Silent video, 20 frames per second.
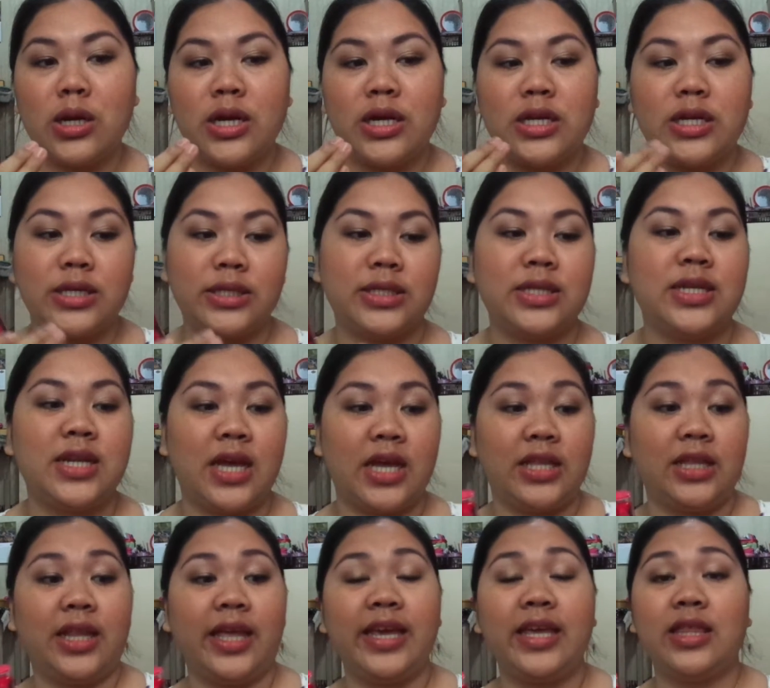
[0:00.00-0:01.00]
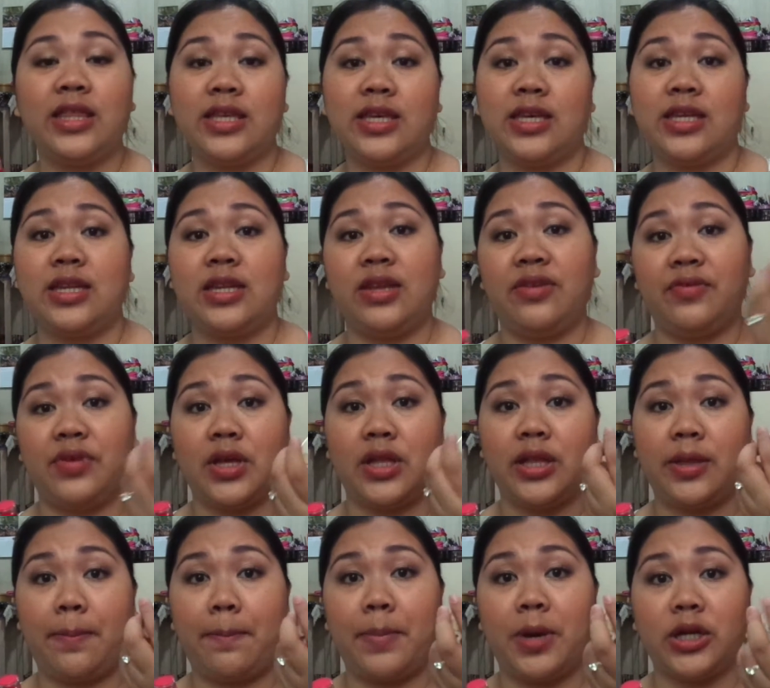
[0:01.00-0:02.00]
It doesn't, unlike the Nivea
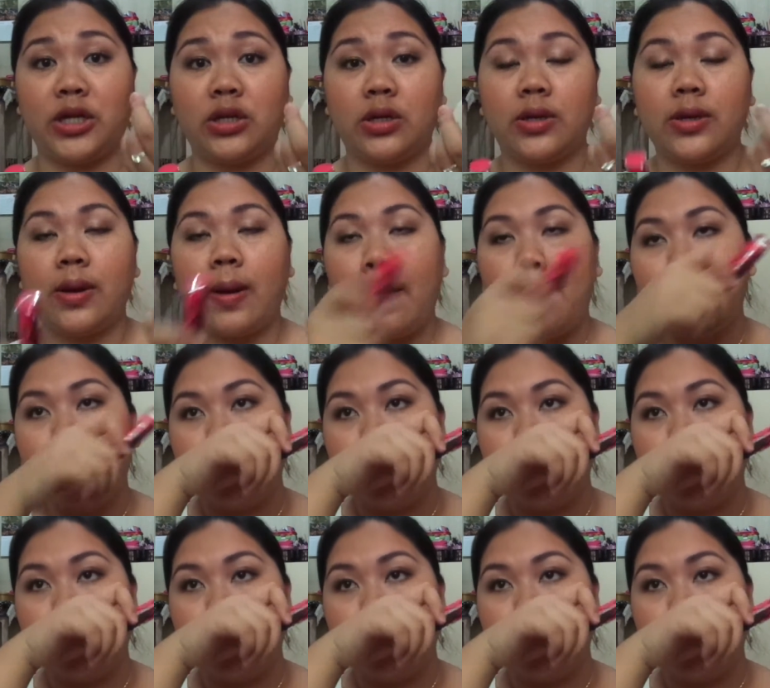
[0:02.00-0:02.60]
lip butter.